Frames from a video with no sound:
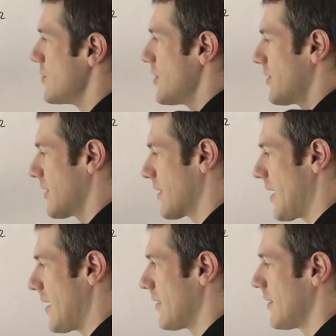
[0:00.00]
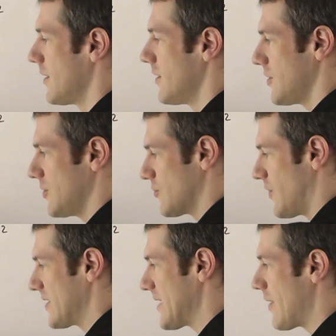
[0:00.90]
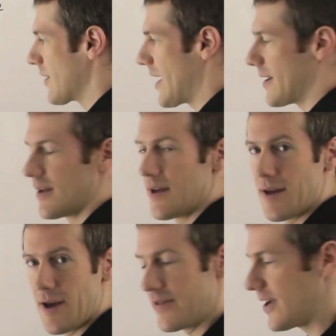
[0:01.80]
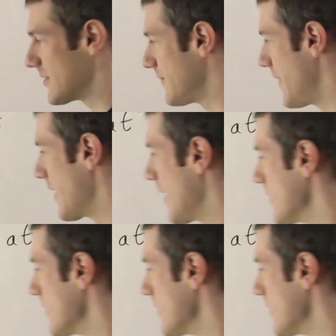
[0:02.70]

nothing there. You just write it out again, and that's your final